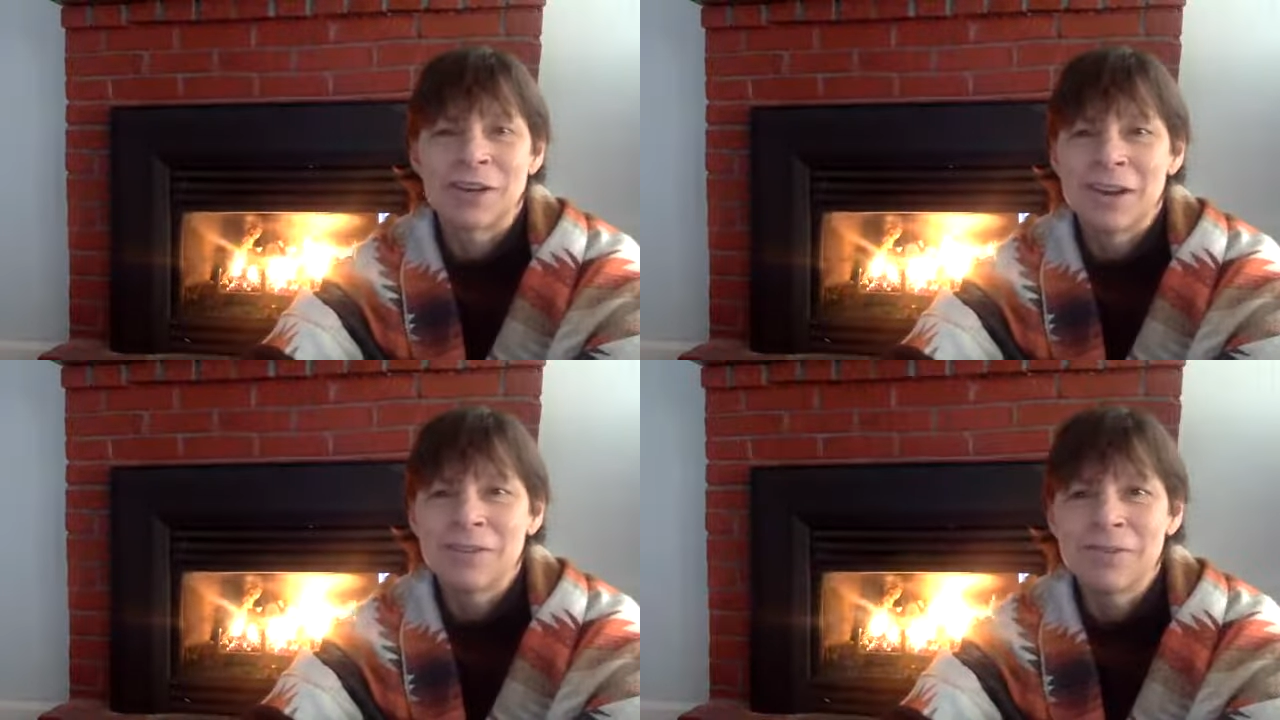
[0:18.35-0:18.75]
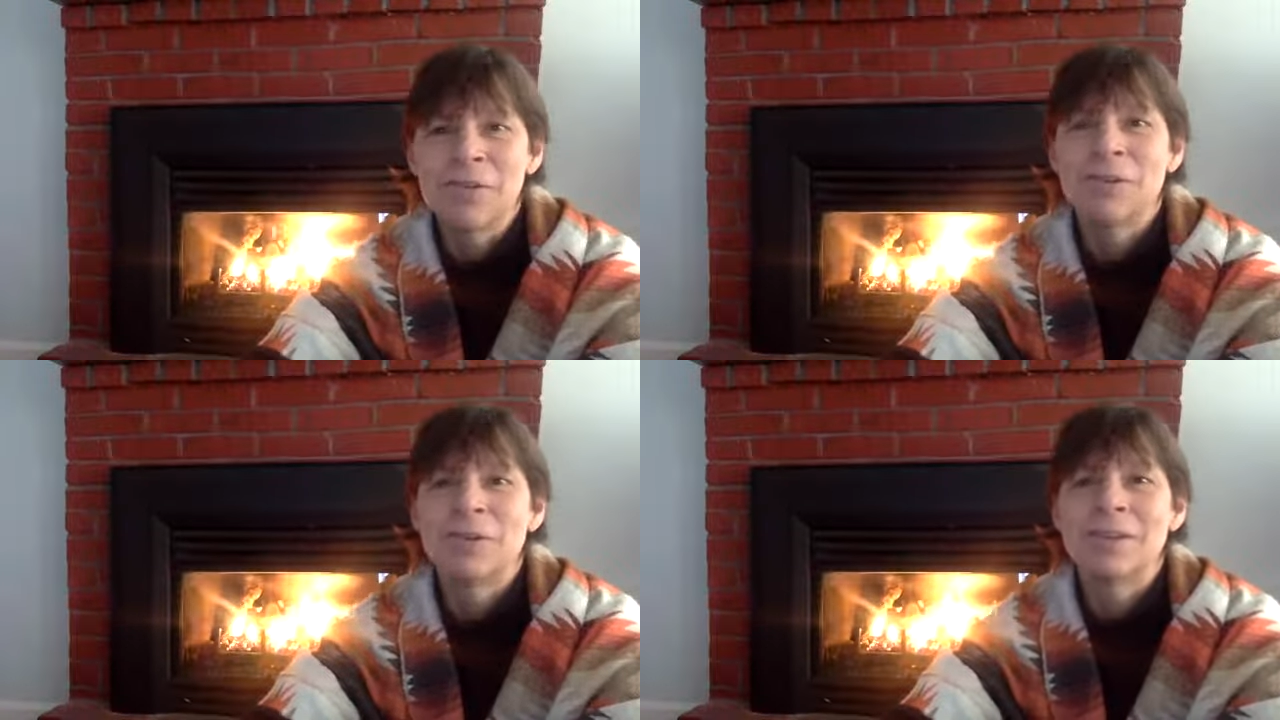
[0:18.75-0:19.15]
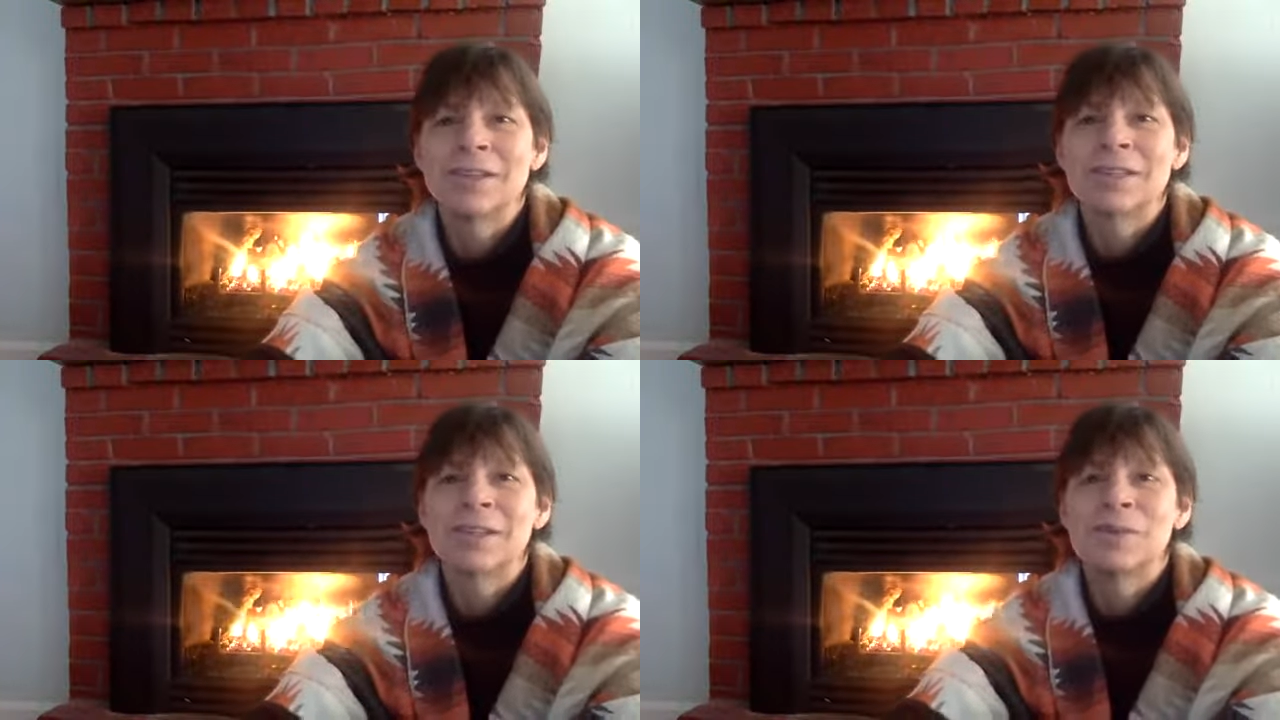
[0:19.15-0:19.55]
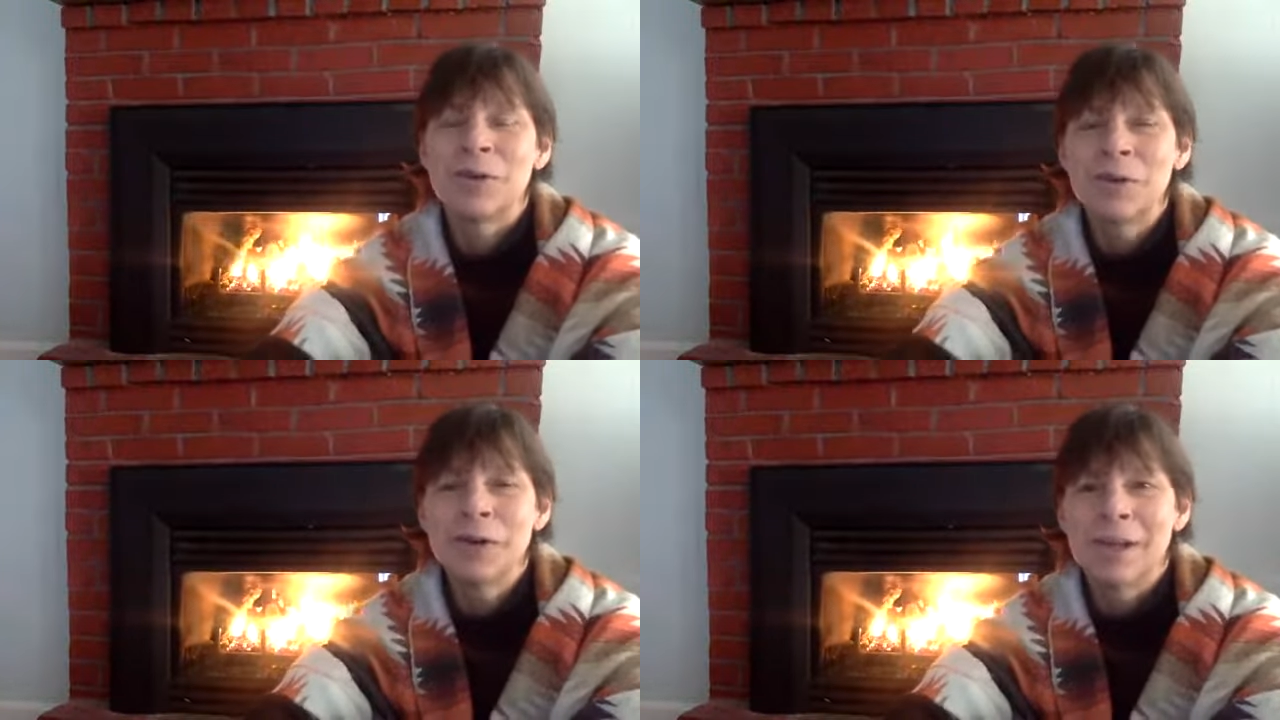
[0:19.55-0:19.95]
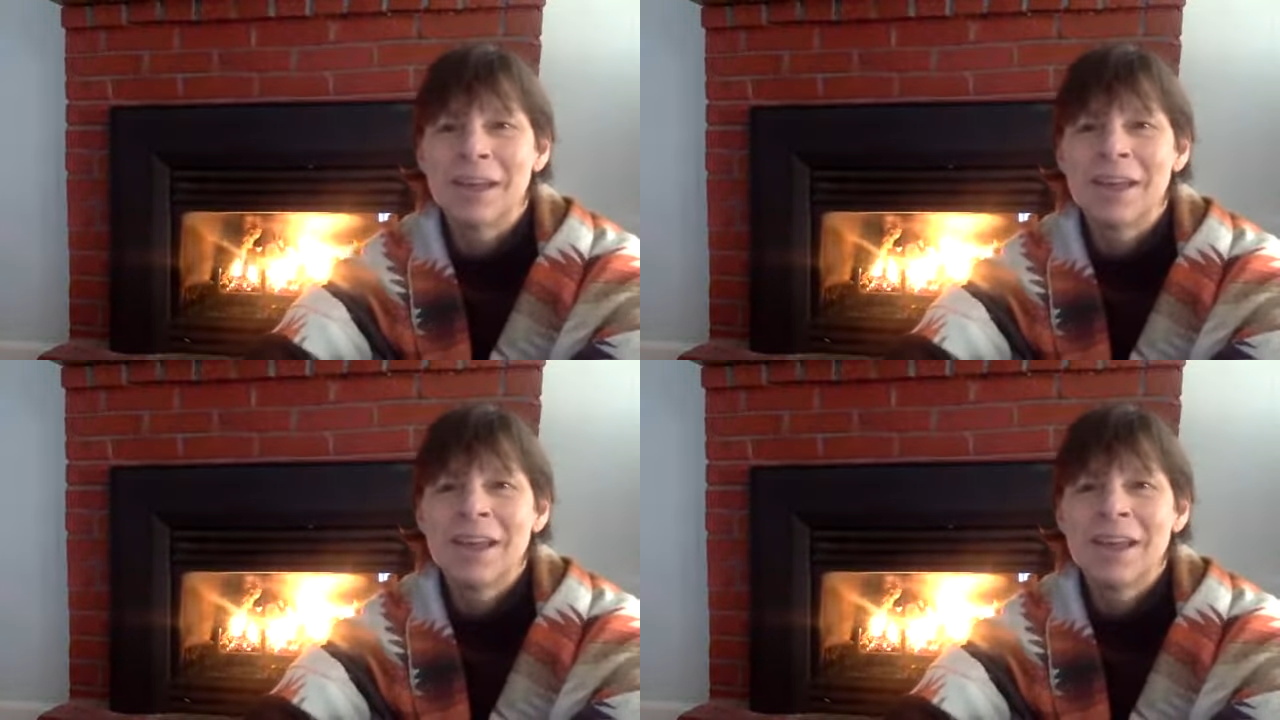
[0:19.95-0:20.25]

And if you're new to this community,